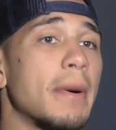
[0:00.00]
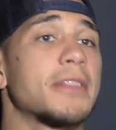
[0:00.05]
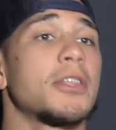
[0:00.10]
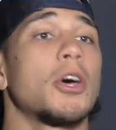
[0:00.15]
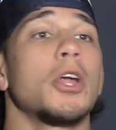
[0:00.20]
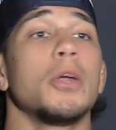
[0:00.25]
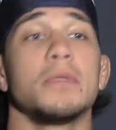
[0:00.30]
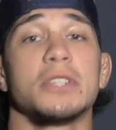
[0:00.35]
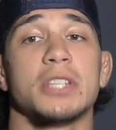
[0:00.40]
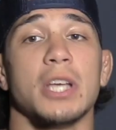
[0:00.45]
I
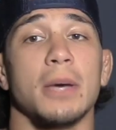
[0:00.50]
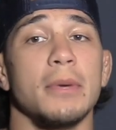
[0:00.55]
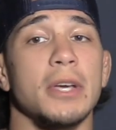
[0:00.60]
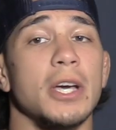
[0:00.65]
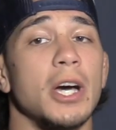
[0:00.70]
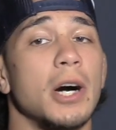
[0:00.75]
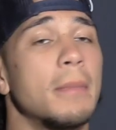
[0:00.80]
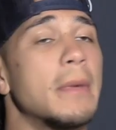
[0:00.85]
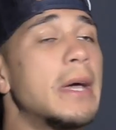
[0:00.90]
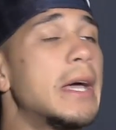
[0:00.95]
thought he was
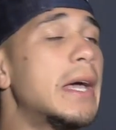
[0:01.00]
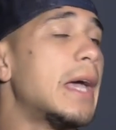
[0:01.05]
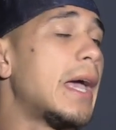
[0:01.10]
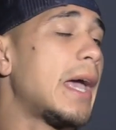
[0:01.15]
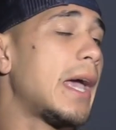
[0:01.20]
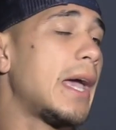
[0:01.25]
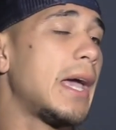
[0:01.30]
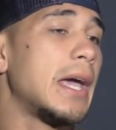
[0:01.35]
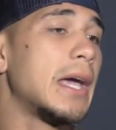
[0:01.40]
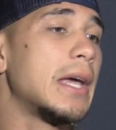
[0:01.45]
coming up,
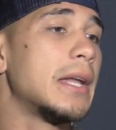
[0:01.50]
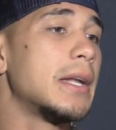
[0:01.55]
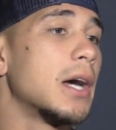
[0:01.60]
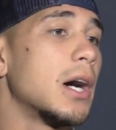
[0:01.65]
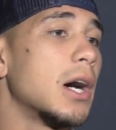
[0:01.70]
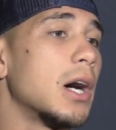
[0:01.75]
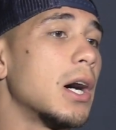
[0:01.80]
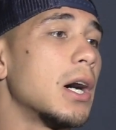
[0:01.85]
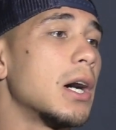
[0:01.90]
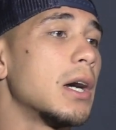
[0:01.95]
and
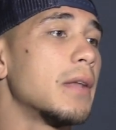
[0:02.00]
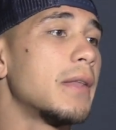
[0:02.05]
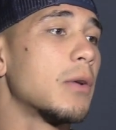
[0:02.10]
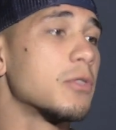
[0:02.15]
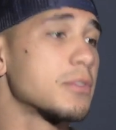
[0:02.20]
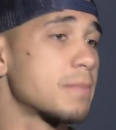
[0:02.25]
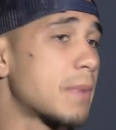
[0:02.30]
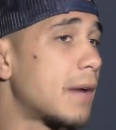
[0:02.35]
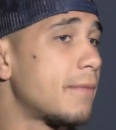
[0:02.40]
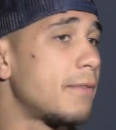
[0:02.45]
uh, that
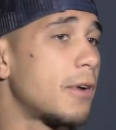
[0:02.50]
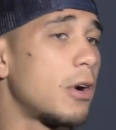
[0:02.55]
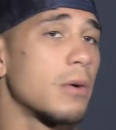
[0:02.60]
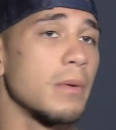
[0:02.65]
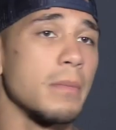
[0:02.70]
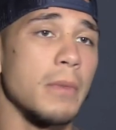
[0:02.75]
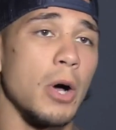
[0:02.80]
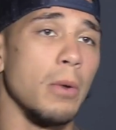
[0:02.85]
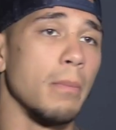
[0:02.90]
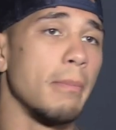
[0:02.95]
was my
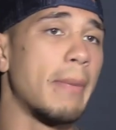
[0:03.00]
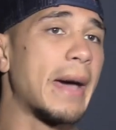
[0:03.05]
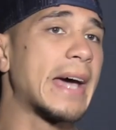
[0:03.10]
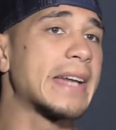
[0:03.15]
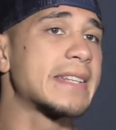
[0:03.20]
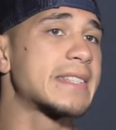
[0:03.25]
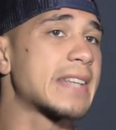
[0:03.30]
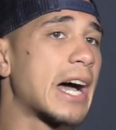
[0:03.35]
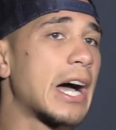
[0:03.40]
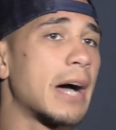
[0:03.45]
fault on
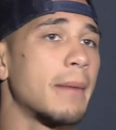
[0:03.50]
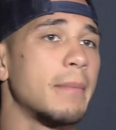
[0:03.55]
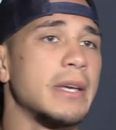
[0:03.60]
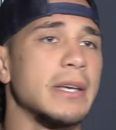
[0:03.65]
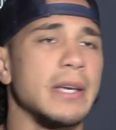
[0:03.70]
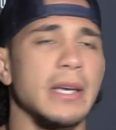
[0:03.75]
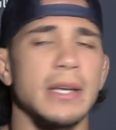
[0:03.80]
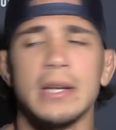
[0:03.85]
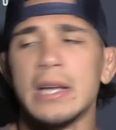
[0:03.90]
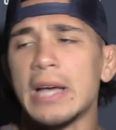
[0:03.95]
bad
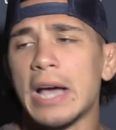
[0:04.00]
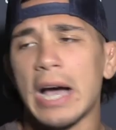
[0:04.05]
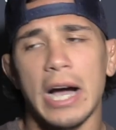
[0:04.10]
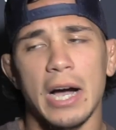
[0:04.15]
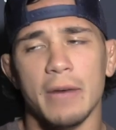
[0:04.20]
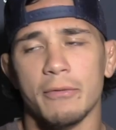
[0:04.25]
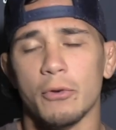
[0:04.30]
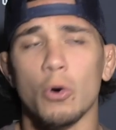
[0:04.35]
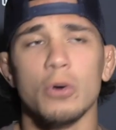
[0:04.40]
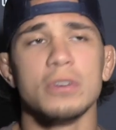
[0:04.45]
timing. And
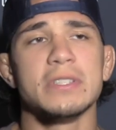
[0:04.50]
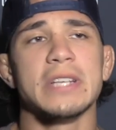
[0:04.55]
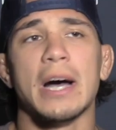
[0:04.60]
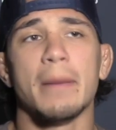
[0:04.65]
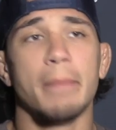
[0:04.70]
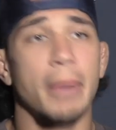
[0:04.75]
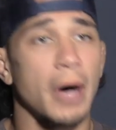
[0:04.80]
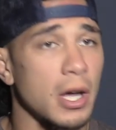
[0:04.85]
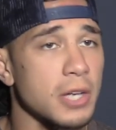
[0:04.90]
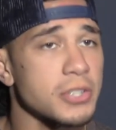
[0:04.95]
I, of course, I
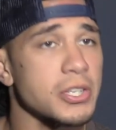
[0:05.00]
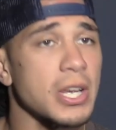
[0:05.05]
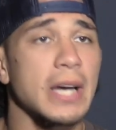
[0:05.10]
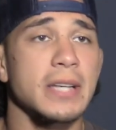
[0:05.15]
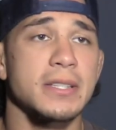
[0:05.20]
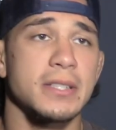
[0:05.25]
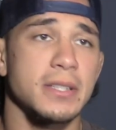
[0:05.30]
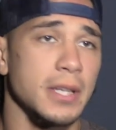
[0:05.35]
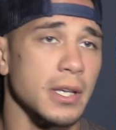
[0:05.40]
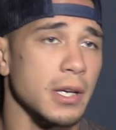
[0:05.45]

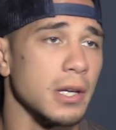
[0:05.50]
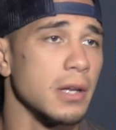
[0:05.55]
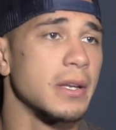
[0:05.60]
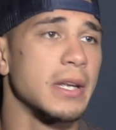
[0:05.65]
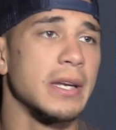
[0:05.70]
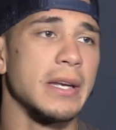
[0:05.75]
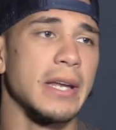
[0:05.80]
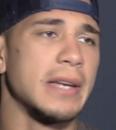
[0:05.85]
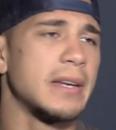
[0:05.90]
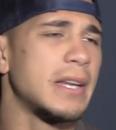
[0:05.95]
apologized to
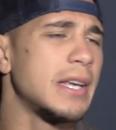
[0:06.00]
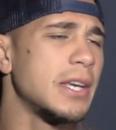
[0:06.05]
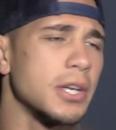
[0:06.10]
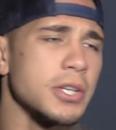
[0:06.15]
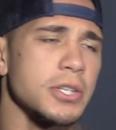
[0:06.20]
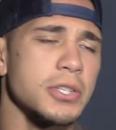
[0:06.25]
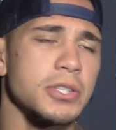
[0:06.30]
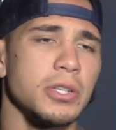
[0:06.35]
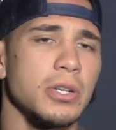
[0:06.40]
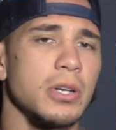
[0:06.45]
Dylan, and, and he
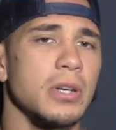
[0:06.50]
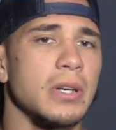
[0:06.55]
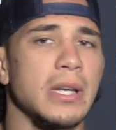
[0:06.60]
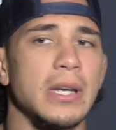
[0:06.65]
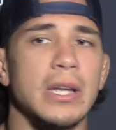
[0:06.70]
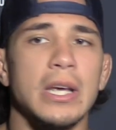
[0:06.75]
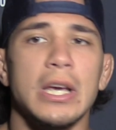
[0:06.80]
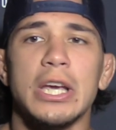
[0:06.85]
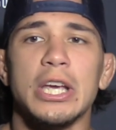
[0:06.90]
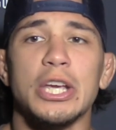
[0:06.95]
understood.
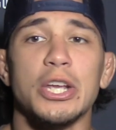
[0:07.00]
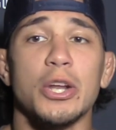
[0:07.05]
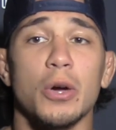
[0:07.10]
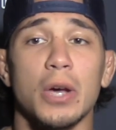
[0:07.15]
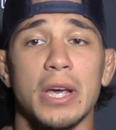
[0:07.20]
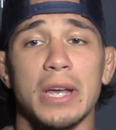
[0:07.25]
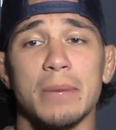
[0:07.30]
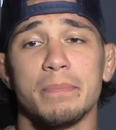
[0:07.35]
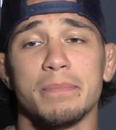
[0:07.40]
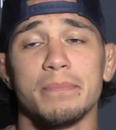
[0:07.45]
And you know,
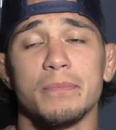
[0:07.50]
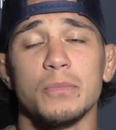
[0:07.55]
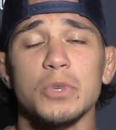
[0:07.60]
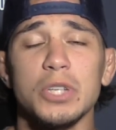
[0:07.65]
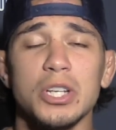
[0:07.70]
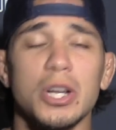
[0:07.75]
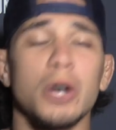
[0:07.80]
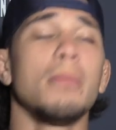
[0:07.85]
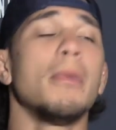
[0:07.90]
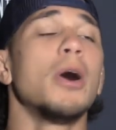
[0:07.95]
and
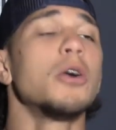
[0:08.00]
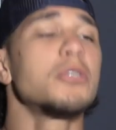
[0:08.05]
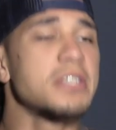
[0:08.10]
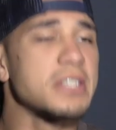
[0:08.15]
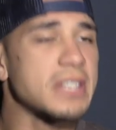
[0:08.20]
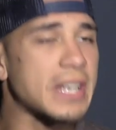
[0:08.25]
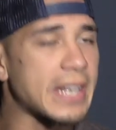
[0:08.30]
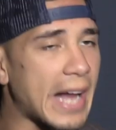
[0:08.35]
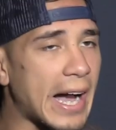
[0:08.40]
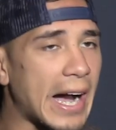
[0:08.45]
you know,
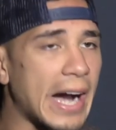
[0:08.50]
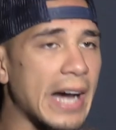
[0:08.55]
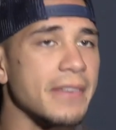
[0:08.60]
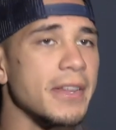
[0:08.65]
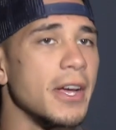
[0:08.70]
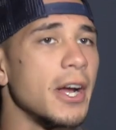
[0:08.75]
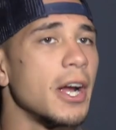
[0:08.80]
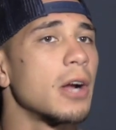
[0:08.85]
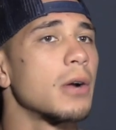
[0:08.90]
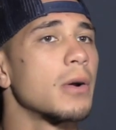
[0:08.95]
emotions get high in
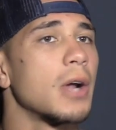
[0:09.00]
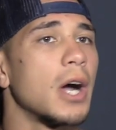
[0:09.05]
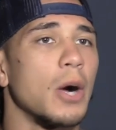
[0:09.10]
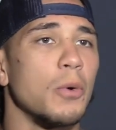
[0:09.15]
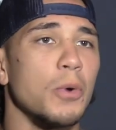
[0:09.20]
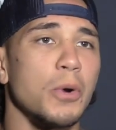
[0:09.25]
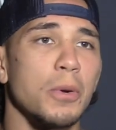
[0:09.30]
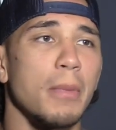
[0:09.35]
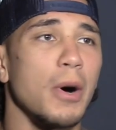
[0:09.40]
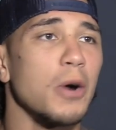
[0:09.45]
there. Uh,
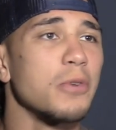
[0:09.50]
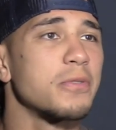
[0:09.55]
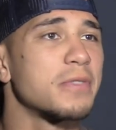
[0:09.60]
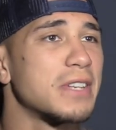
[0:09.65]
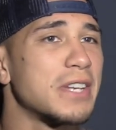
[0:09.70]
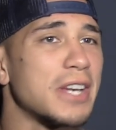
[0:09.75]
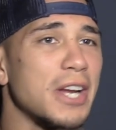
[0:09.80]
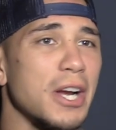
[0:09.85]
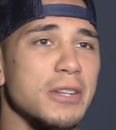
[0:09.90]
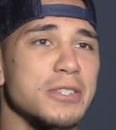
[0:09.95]
we were both
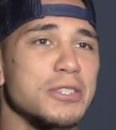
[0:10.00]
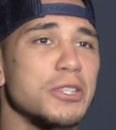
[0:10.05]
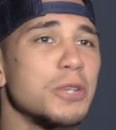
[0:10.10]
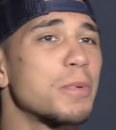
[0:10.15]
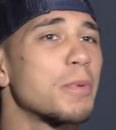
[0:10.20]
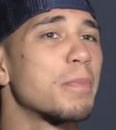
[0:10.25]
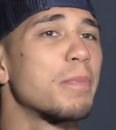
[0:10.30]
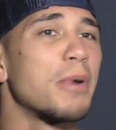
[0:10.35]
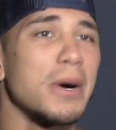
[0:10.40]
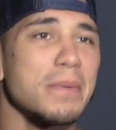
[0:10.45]
in there,
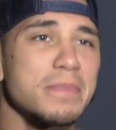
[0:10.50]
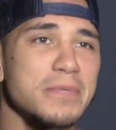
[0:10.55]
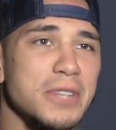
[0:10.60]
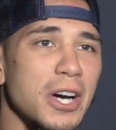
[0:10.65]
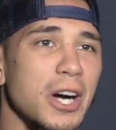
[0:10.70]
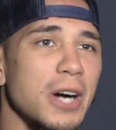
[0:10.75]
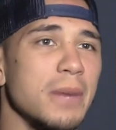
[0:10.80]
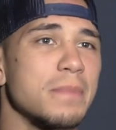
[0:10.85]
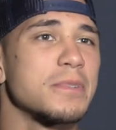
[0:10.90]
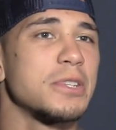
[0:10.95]
super pumped
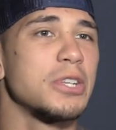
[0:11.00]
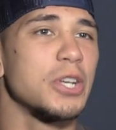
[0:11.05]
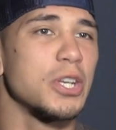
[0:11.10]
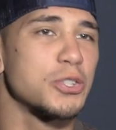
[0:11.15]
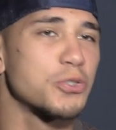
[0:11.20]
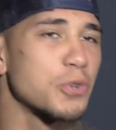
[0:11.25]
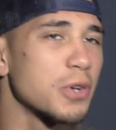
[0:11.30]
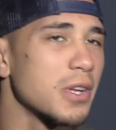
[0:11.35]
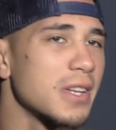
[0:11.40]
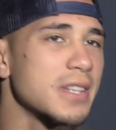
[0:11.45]
up, the
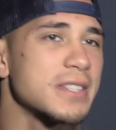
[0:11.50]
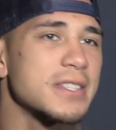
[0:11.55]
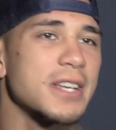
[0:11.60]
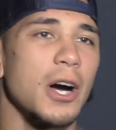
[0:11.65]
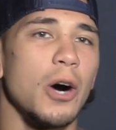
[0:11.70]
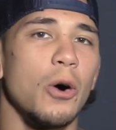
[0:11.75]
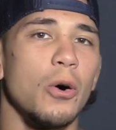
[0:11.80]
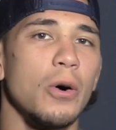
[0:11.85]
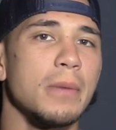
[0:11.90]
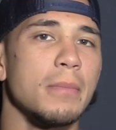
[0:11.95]
adrenaline's
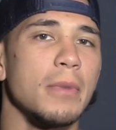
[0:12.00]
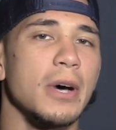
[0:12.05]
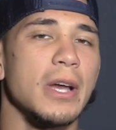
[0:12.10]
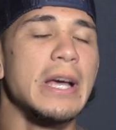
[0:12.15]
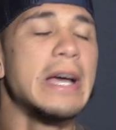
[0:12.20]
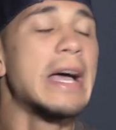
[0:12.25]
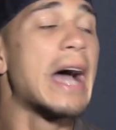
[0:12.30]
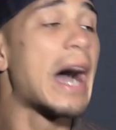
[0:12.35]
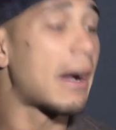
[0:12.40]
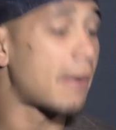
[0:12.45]
going. But
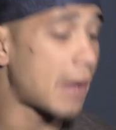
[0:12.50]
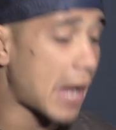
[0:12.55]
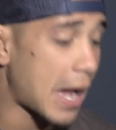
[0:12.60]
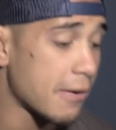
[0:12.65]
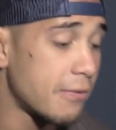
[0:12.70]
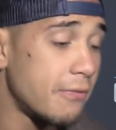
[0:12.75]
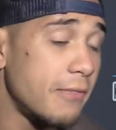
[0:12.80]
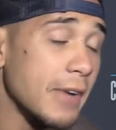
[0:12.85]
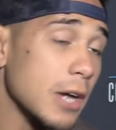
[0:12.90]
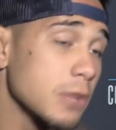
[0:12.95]
I,
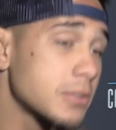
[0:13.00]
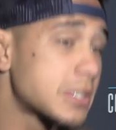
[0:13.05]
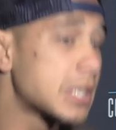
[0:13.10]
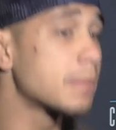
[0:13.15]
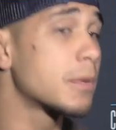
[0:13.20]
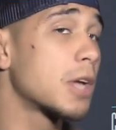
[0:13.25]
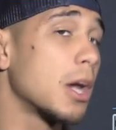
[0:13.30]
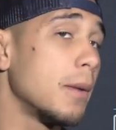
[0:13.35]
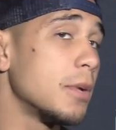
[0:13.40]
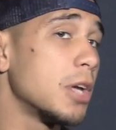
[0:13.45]
I felt
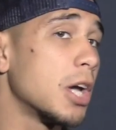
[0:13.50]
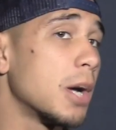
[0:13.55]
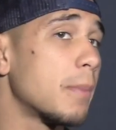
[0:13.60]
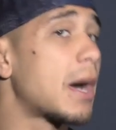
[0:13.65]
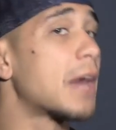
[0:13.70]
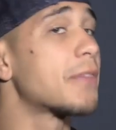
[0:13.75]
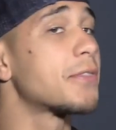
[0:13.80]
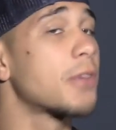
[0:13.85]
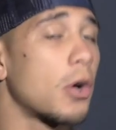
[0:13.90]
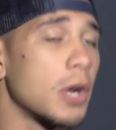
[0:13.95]
him coming up.
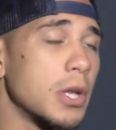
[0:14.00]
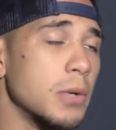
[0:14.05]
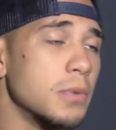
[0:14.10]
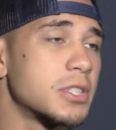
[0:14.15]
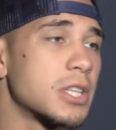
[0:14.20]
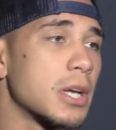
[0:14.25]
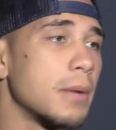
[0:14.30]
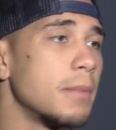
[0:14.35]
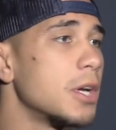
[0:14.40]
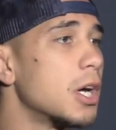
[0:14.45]
I thought he
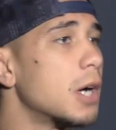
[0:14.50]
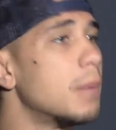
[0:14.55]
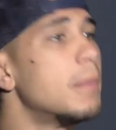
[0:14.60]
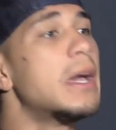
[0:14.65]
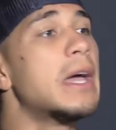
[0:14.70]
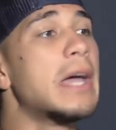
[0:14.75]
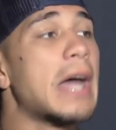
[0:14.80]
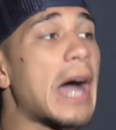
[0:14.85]
was coming up.